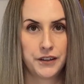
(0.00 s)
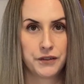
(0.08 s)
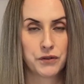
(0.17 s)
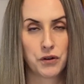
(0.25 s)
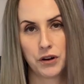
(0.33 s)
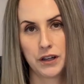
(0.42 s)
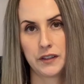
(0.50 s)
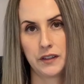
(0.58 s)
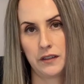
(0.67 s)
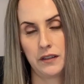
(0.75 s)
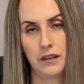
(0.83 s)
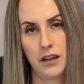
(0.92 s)
of
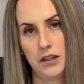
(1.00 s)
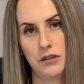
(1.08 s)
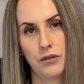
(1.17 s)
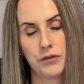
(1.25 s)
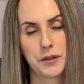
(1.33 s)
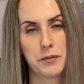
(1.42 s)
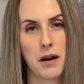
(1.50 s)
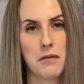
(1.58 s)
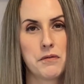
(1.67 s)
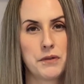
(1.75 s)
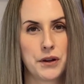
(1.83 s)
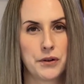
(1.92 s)
course, I know this
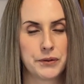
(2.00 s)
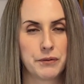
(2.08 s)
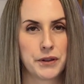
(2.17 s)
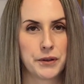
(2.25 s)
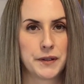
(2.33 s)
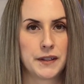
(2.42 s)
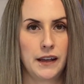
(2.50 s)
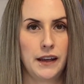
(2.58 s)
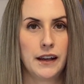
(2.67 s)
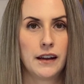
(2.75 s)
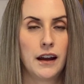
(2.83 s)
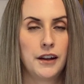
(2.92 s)
probably goes without
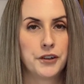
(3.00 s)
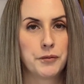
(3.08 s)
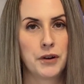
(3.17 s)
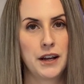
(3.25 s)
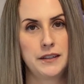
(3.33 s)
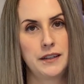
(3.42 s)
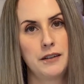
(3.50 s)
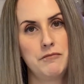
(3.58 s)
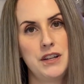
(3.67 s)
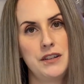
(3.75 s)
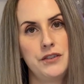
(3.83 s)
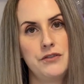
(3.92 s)
saying, underpricing
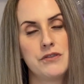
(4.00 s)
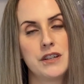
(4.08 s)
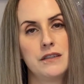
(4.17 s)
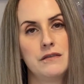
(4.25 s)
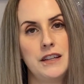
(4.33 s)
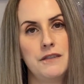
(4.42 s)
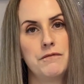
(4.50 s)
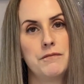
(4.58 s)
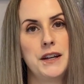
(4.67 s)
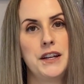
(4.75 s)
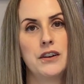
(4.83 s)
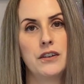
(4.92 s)
means you can leave
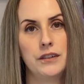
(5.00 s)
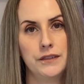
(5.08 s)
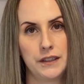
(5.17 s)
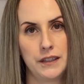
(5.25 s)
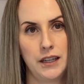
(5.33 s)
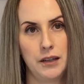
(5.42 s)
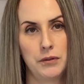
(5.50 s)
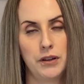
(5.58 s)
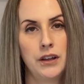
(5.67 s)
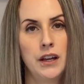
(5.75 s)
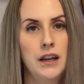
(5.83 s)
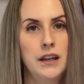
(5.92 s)
money on the
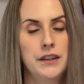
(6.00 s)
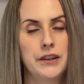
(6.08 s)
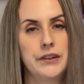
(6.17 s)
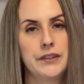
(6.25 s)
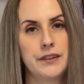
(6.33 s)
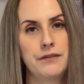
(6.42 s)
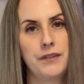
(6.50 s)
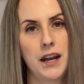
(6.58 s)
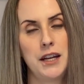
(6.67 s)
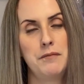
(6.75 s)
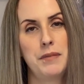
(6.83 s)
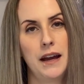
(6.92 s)
table. There is a
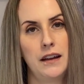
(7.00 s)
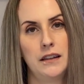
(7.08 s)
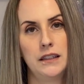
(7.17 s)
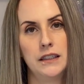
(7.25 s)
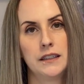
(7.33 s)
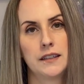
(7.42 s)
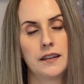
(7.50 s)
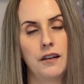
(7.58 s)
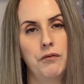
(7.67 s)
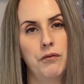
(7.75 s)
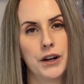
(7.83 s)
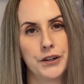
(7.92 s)
fine balance
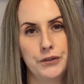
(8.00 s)
of where you